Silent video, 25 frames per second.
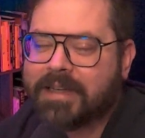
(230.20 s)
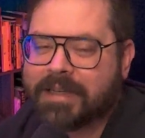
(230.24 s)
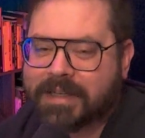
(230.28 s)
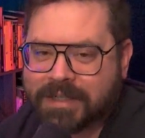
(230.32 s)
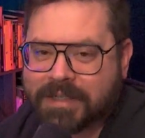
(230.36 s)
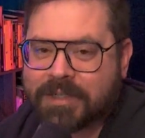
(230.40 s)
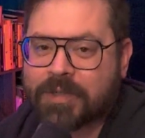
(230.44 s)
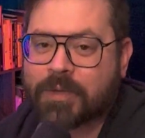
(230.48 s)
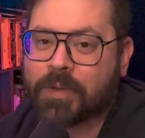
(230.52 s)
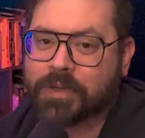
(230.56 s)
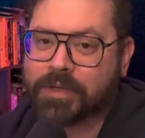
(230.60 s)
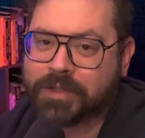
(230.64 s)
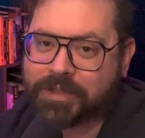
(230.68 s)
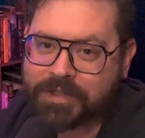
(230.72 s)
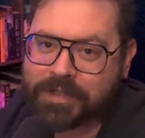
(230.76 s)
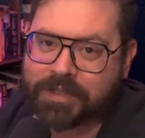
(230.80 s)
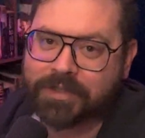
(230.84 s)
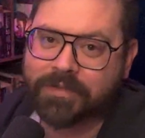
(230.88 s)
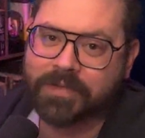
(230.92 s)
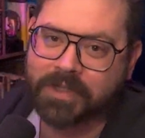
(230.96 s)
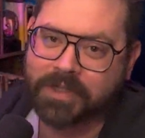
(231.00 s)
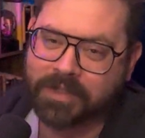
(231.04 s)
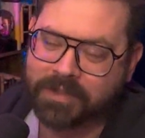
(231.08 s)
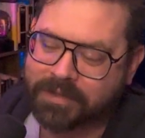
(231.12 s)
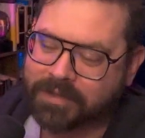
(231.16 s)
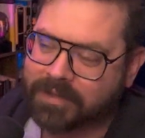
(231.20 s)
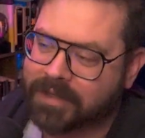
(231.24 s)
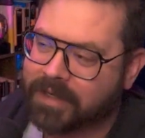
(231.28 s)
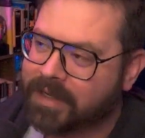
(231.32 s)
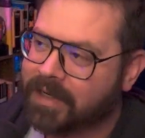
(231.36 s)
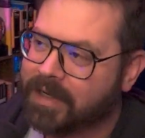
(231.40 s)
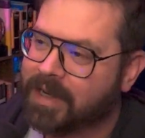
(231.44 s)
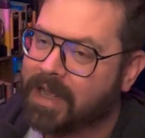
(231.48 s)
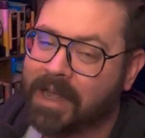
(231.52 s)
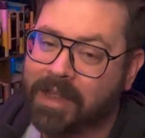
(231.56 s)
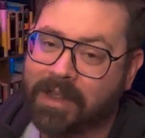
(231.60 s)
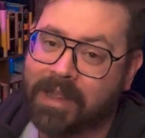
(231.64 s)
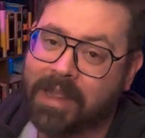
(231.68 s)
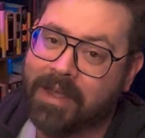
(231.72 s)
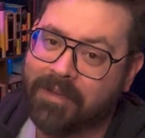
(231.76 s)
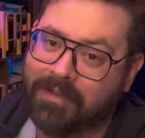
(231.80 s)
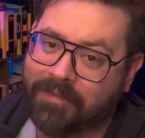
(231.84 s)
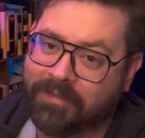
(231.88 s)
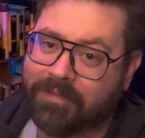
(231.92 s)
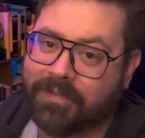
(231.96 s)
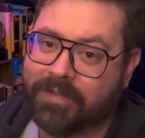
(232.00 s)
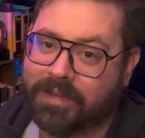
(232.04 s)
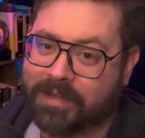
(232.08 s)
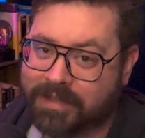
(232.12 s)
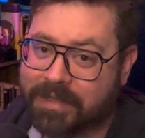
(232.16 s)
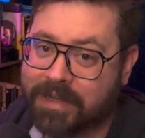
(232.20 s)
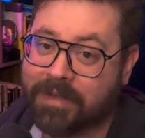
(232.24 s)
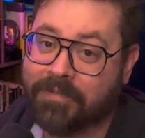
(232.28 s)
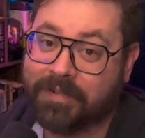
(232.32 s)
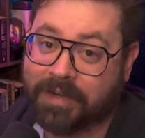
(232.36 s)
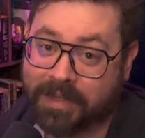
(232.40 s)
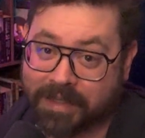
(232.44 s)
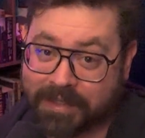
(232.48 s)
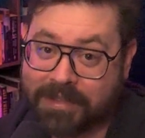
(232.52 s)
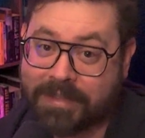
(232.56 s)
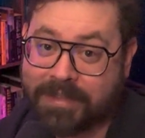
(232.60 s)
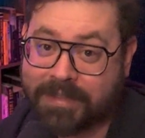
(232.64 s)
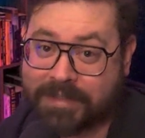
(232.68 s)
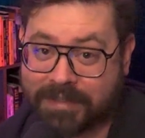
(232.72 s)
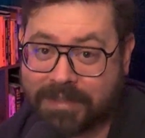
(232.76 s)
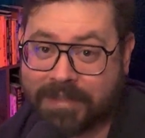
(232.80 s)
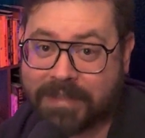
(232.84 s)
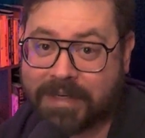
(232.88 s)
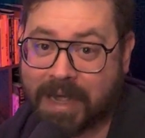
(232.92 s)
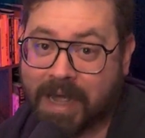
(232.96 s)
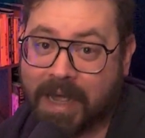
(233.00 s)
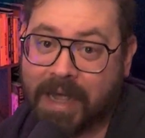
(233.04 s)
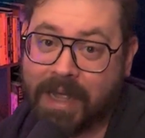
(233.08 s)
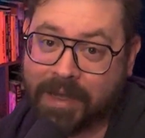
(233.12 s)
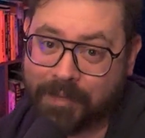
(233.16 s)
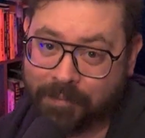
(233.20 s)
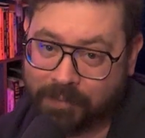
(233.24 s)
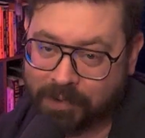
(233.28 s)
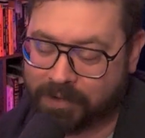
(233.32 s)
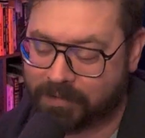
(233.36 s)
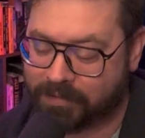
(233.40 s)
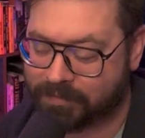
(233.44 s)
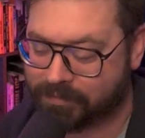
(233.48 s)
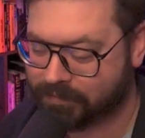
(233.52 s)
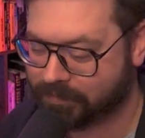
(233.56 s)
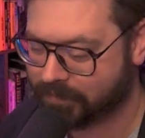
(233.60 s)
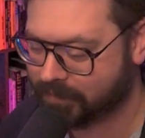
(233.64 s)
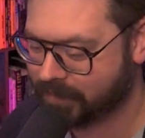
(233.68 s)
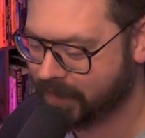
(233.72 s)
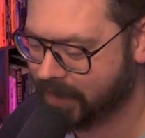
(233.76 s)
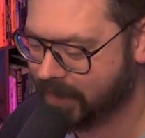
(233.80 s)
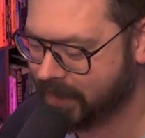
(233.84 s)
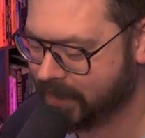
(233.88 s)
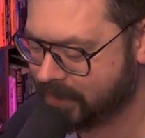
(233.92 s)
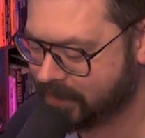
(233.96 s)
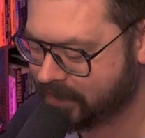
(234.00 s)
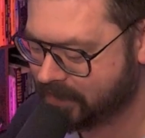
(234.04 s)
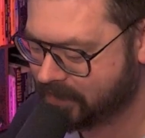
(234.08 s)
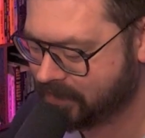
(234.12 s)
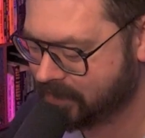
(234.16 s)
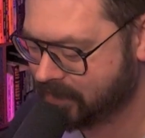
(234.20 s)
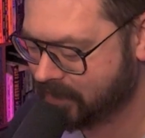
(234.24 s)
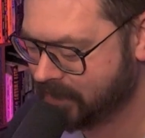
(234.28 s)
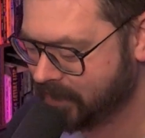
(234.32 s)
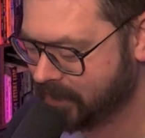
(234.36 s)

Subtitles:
the Discord server, and I'll have a definite time for that